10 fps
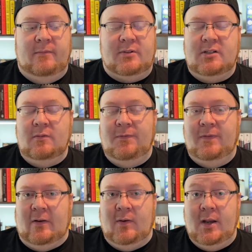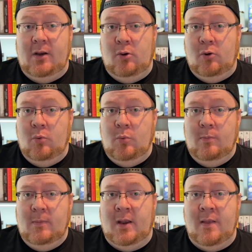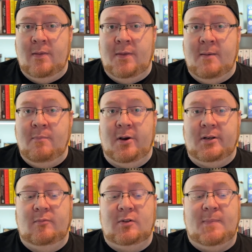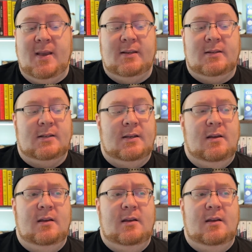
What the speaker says: I'm still very new in the BookTube space.